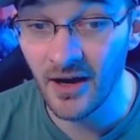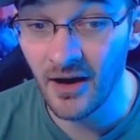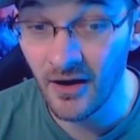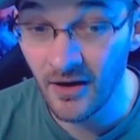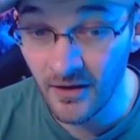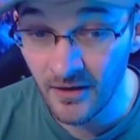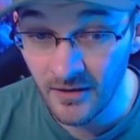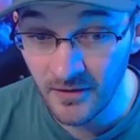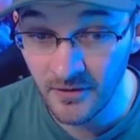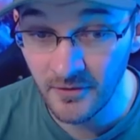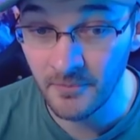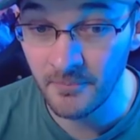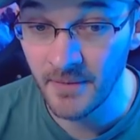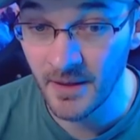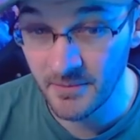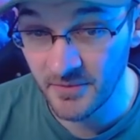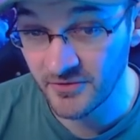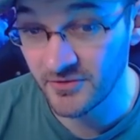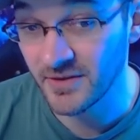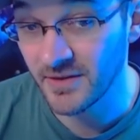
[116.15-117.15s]
all
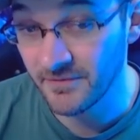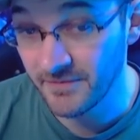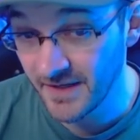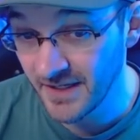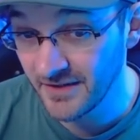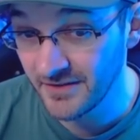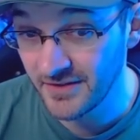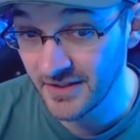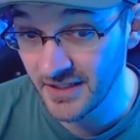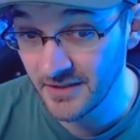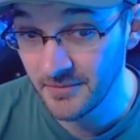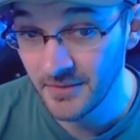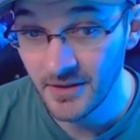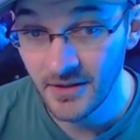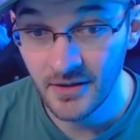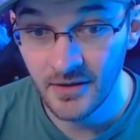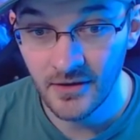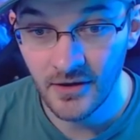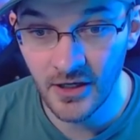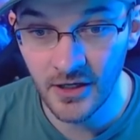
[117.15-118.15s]
members in the fire team
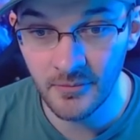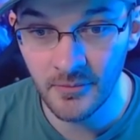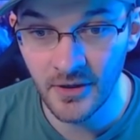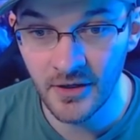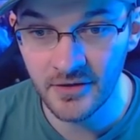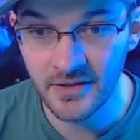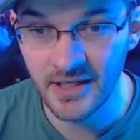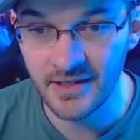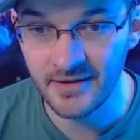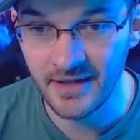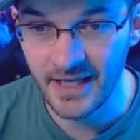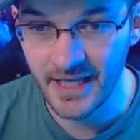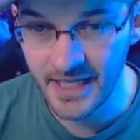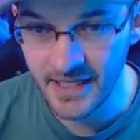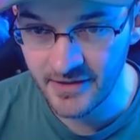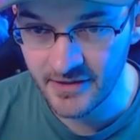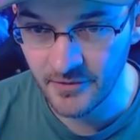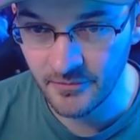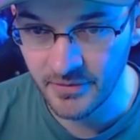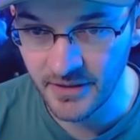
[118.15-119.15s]
are marked as
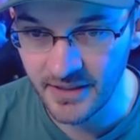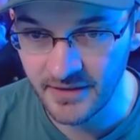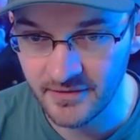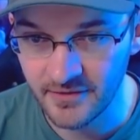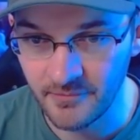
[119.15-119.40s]
incomplete.